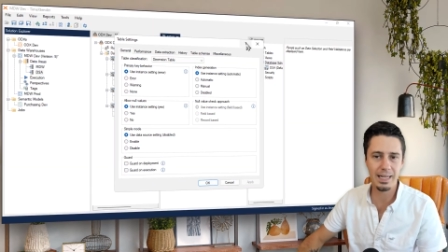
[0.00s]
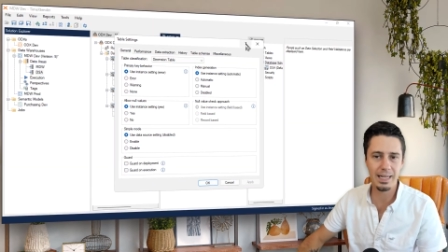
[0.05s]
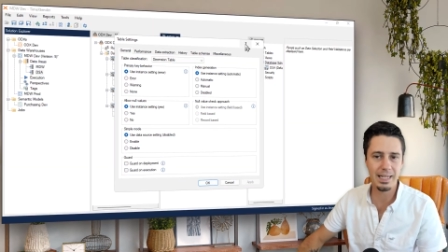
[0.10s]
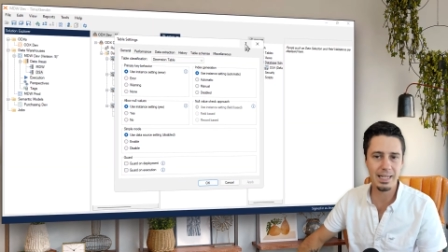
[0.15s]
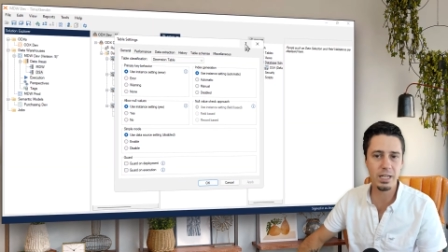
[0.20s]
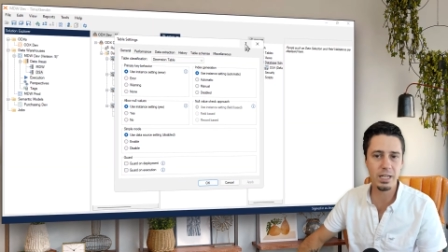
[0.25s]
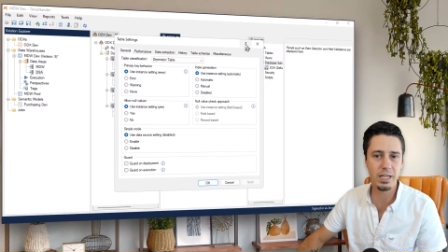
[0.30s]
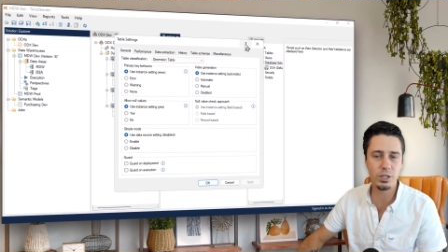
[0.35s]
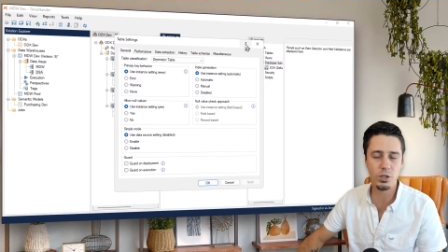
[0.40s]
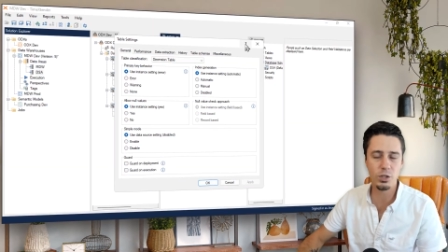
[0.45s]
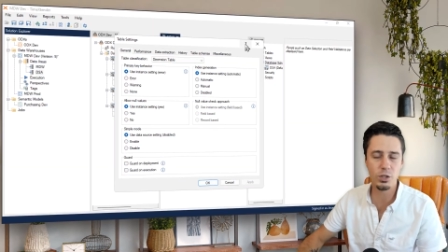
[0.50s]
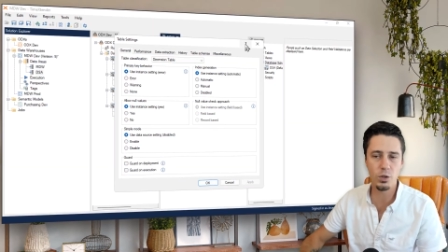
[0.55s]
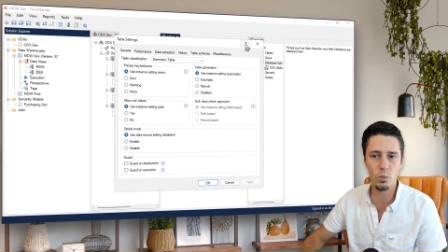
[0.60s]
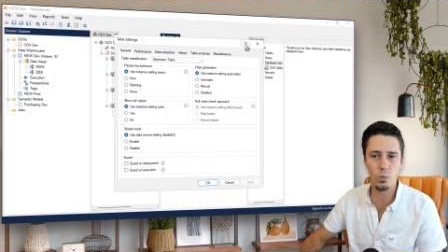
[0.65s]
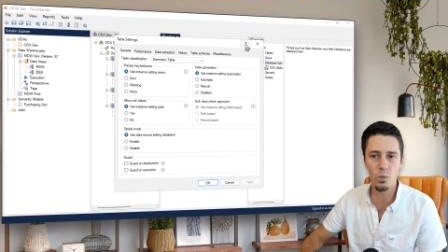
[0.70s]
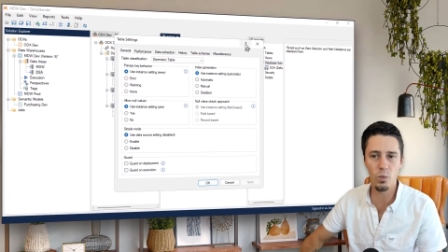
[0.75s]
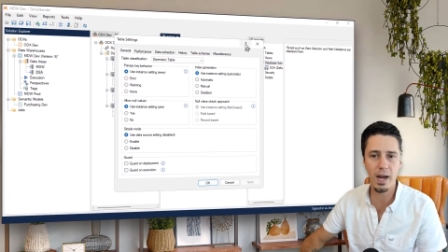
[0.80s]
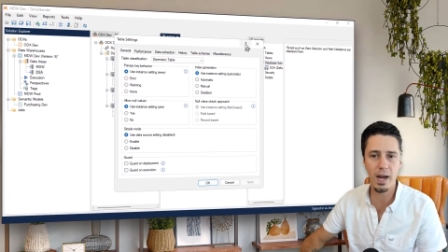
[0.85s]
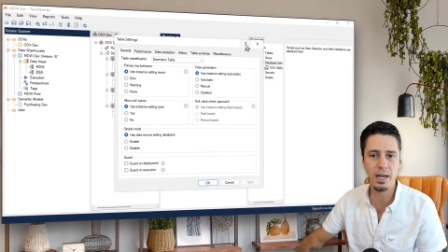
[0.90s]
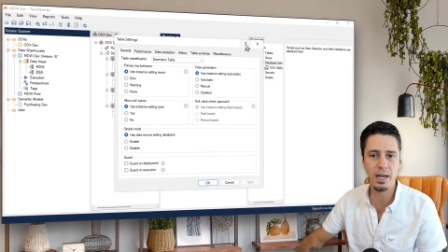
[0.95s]
getting to the
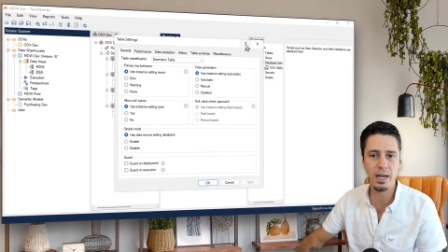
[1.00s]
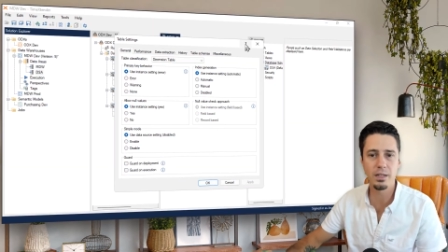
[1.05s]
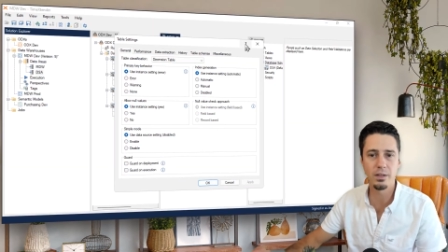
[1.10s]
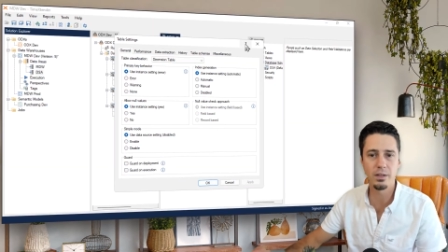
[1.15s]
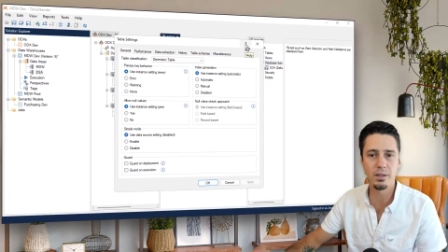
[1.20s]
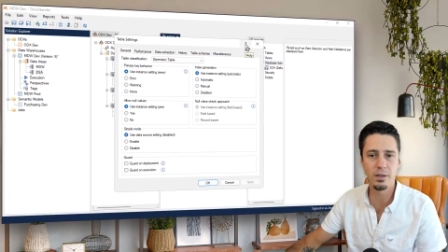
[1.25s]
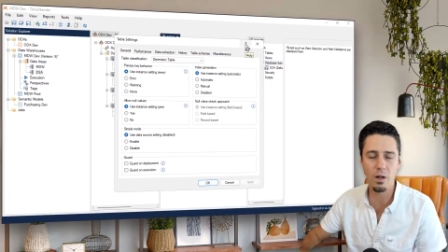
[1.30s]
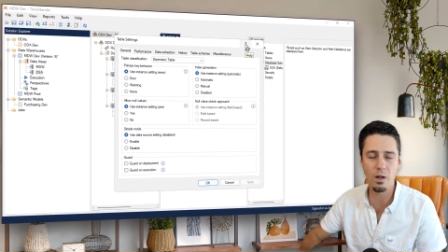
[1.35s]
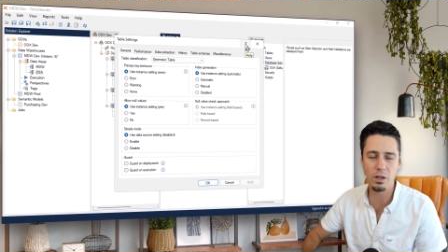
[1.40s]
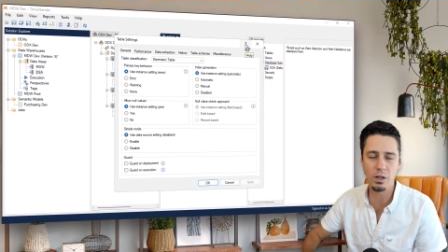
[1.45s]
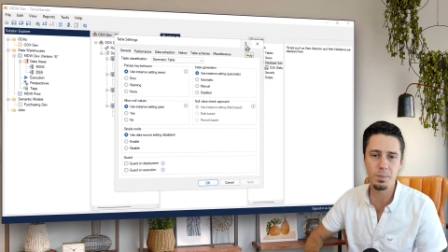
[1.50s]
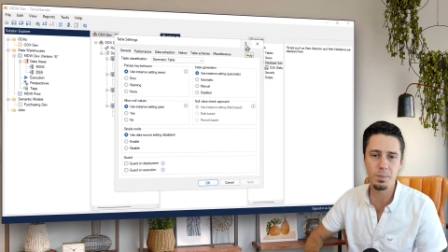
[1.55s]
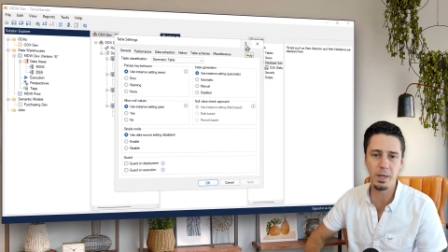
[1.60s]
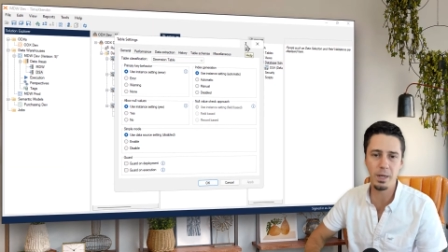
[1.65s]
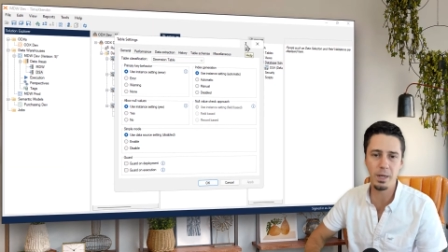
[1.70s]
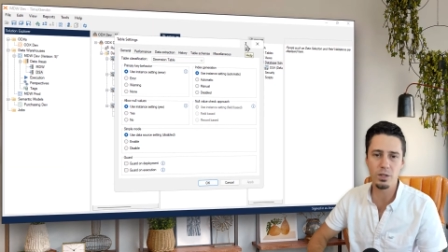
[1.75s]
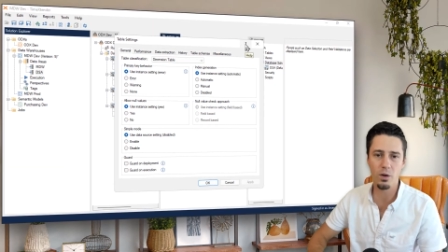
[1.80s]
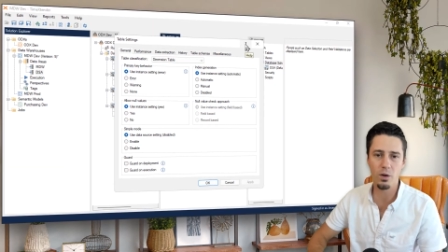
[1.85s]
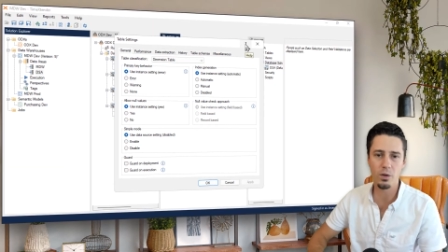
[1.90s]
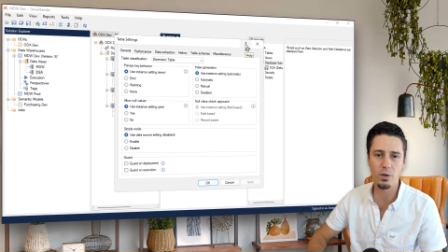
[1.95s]
right knowledge
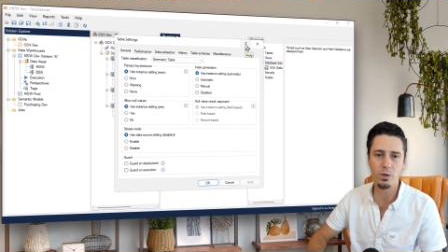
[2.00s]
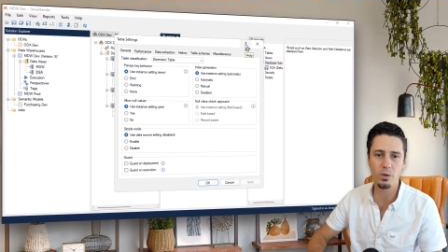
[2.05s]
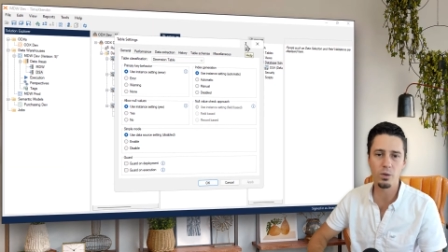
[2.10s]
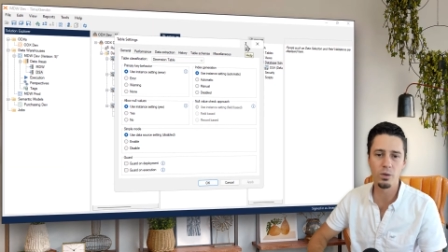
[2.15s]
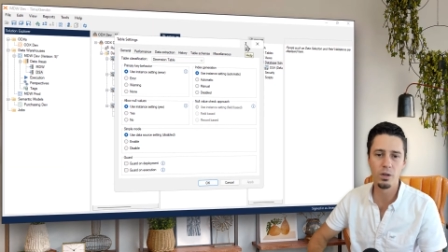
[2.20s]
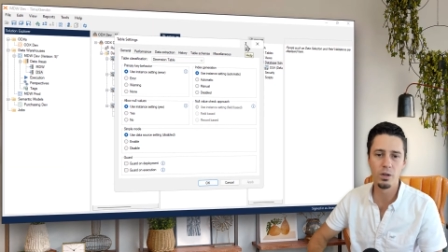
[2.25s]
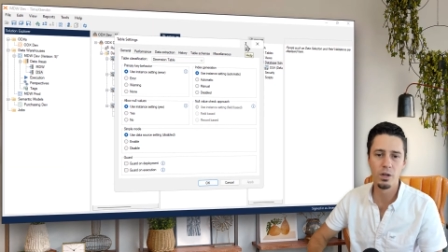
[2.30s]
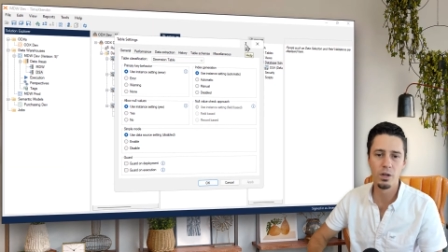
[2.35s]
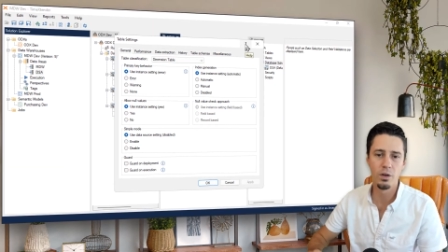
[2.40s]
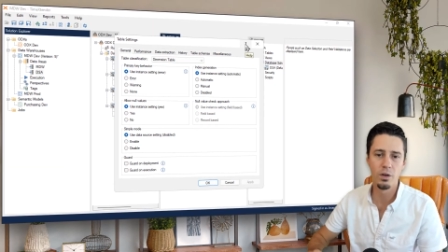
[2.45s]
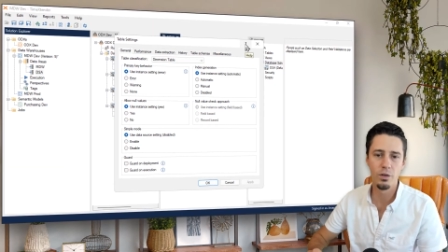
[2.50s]
base article